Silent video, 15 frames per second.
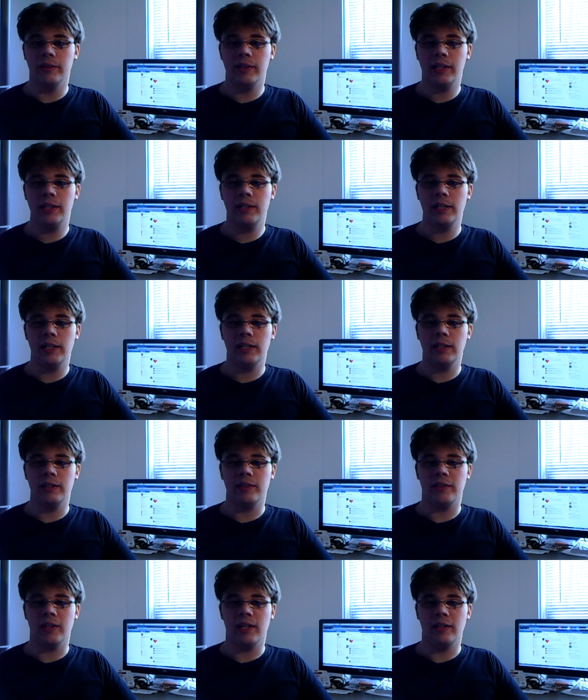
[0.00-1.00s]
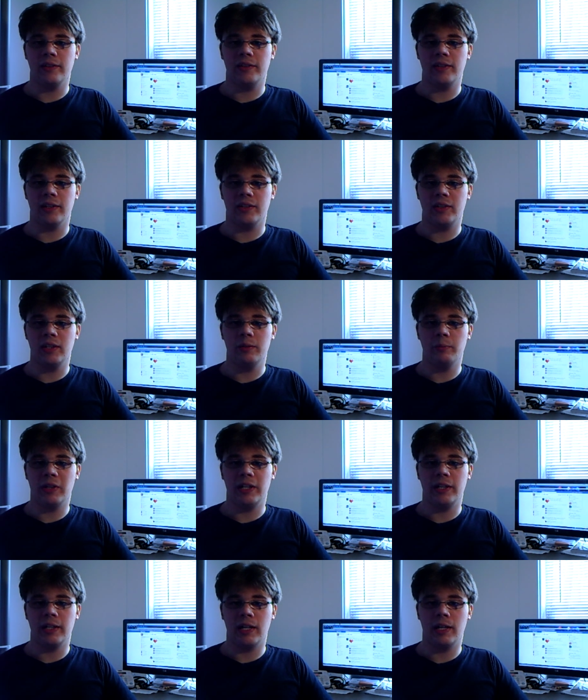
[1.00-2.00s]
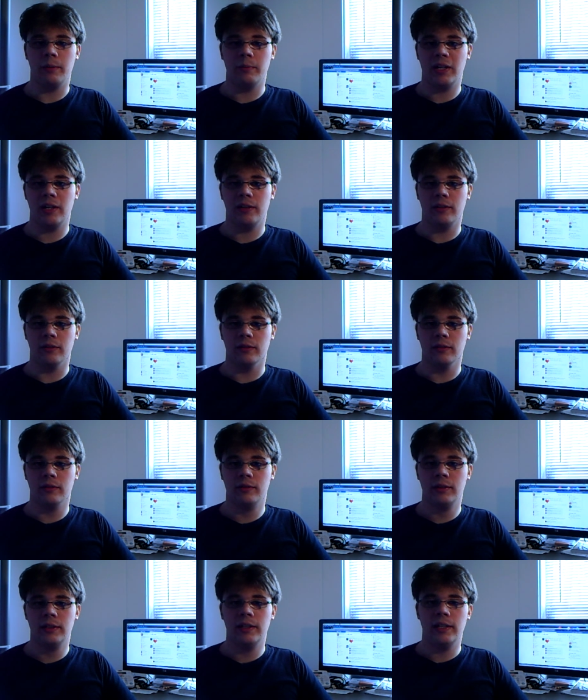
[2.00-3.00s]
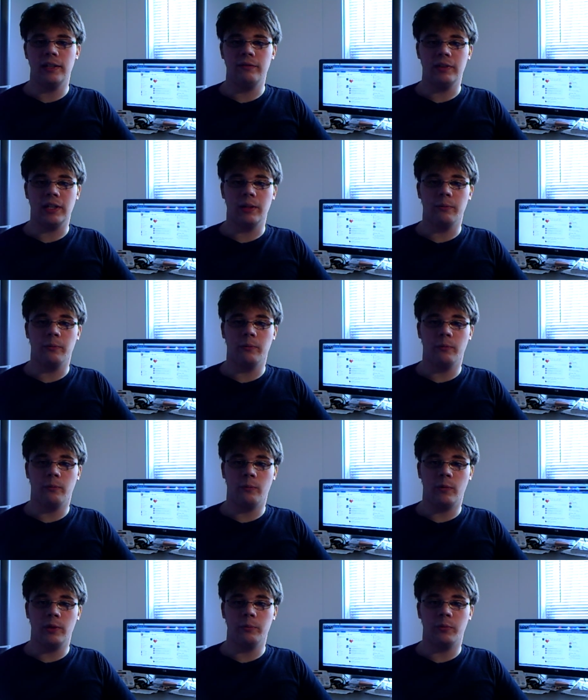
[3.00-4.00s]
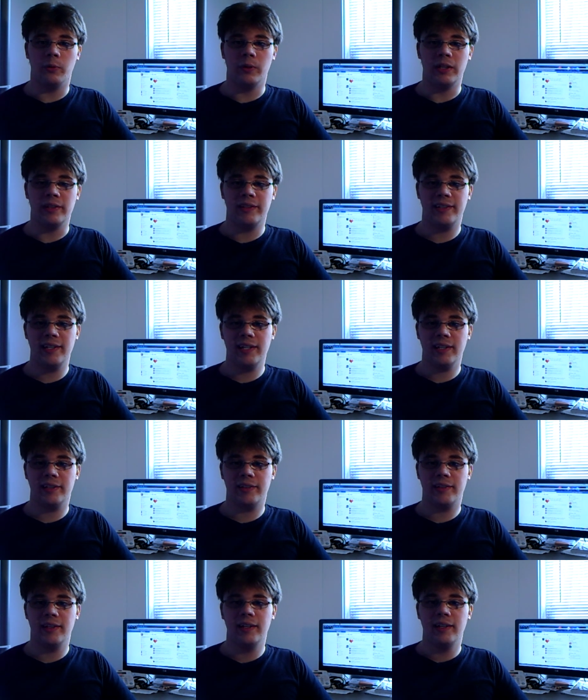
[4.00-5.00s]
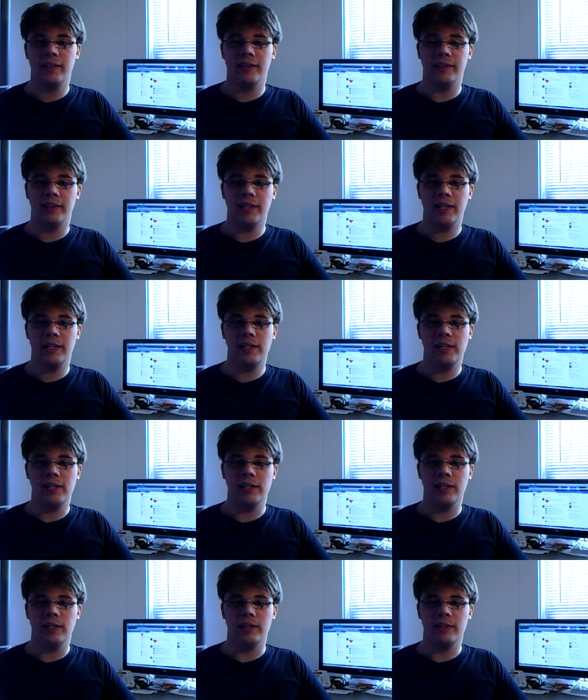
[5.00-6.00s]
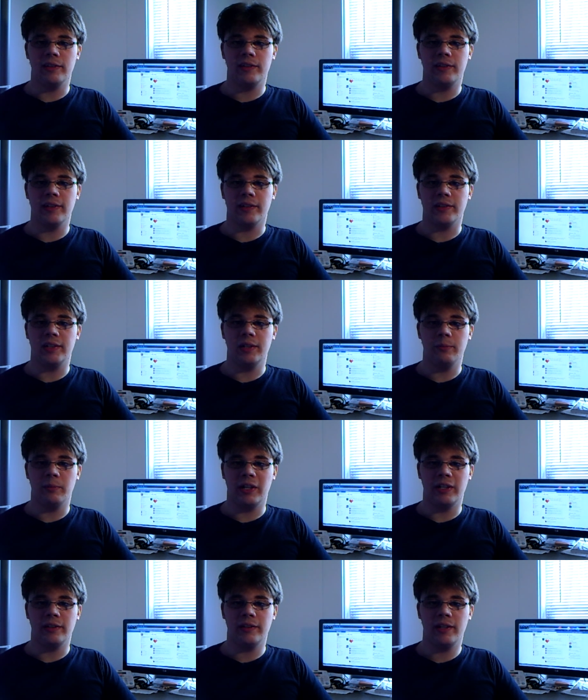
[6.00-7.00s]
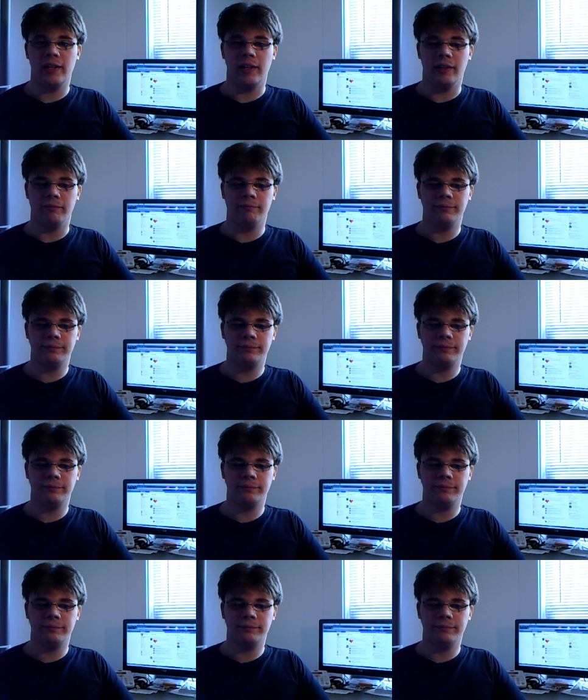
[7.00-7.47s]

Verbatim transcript: then it is a sixteen by nine monitor. If you get one point six, then it is sixteen by ten.